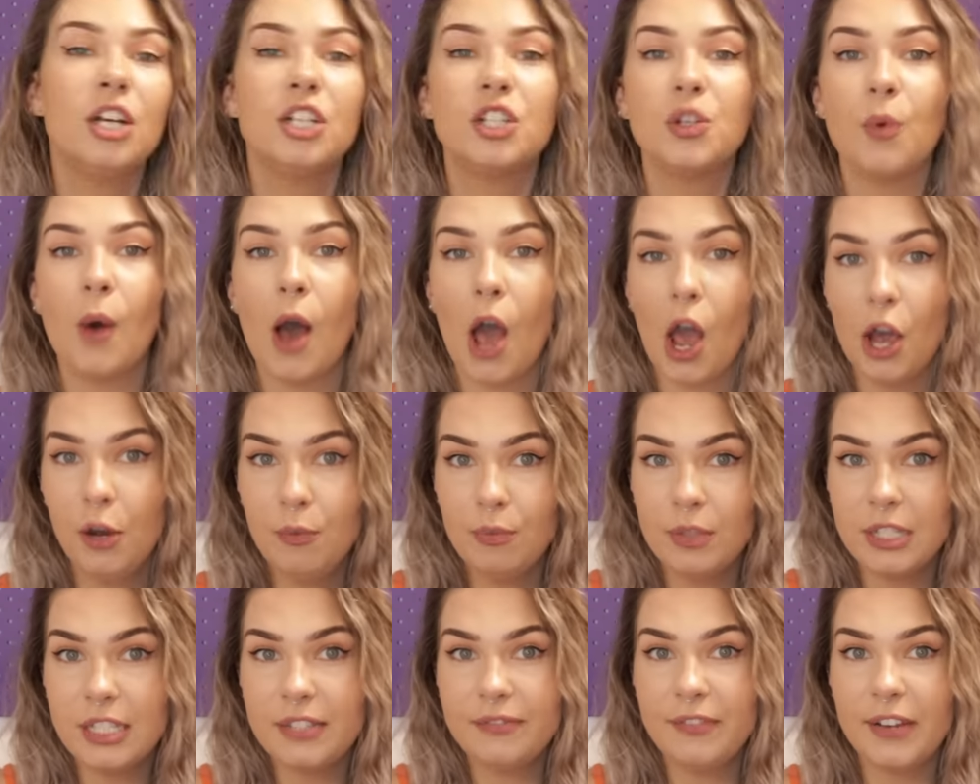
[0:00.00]
So I
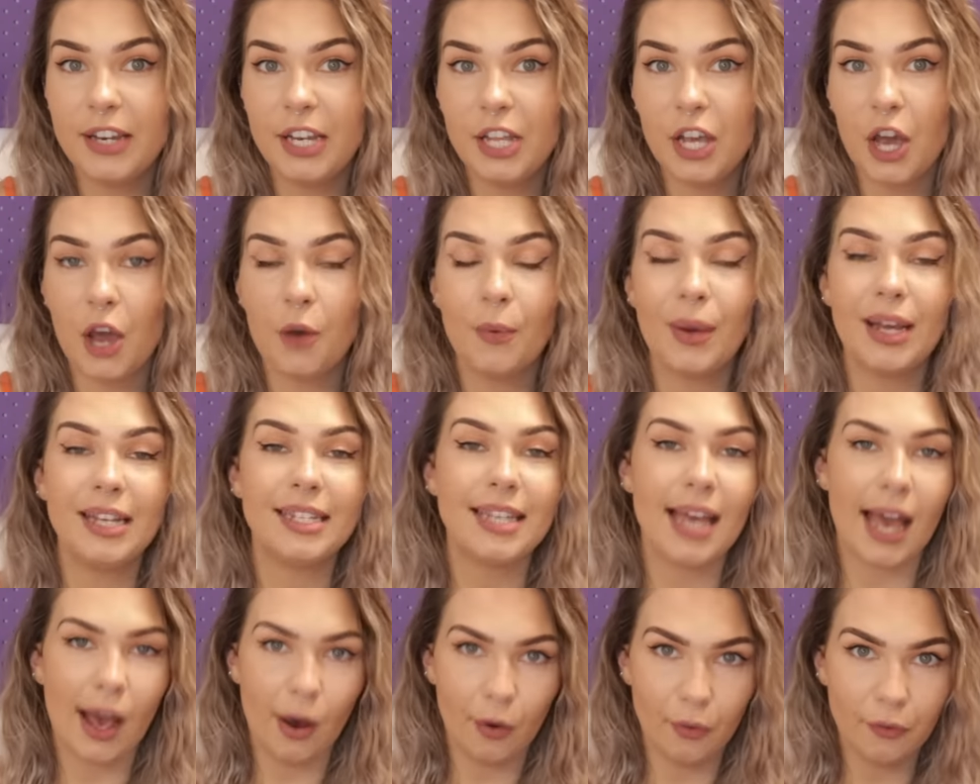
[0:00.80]
hope this video is
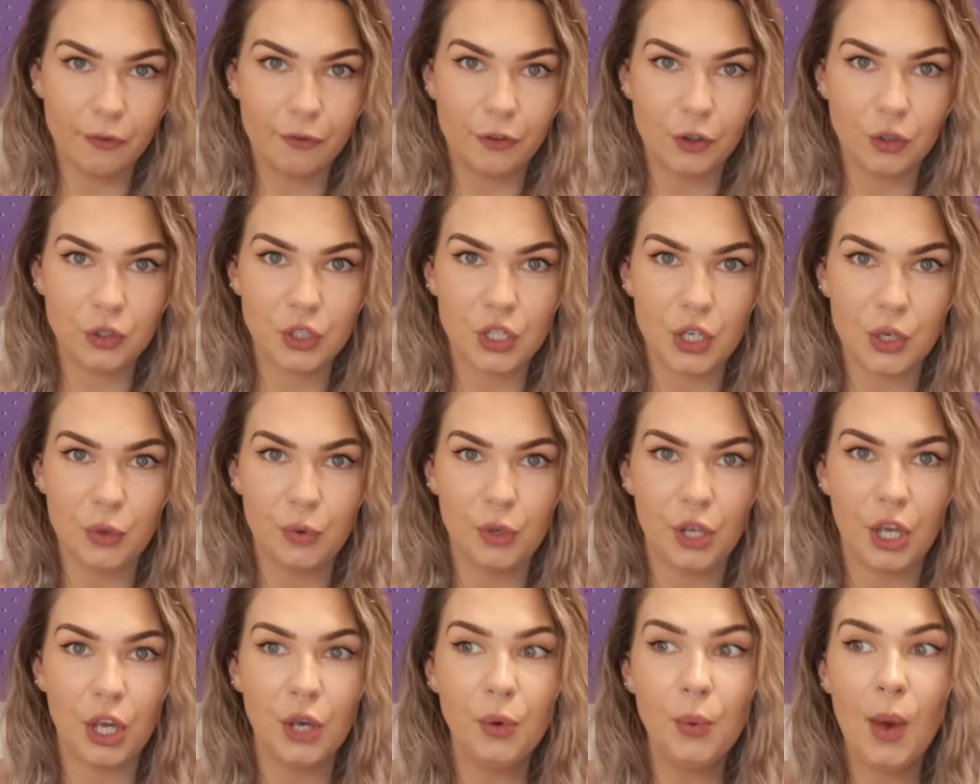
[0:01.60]
helpful to
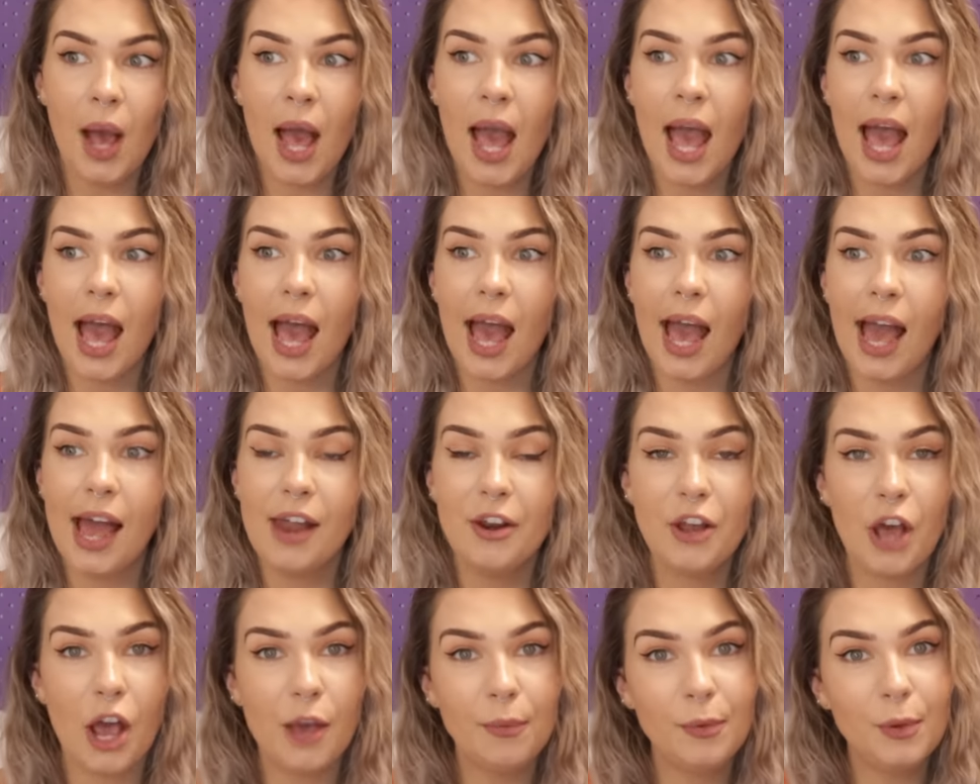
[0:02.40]
you,
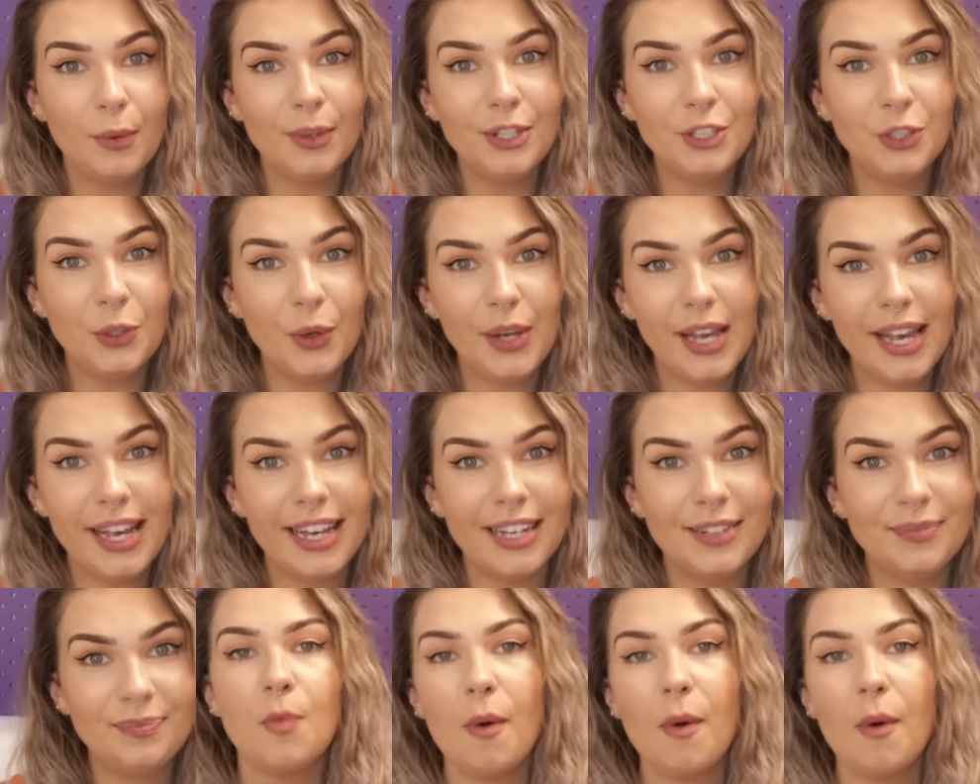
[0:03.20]
and I hope you enjoy it.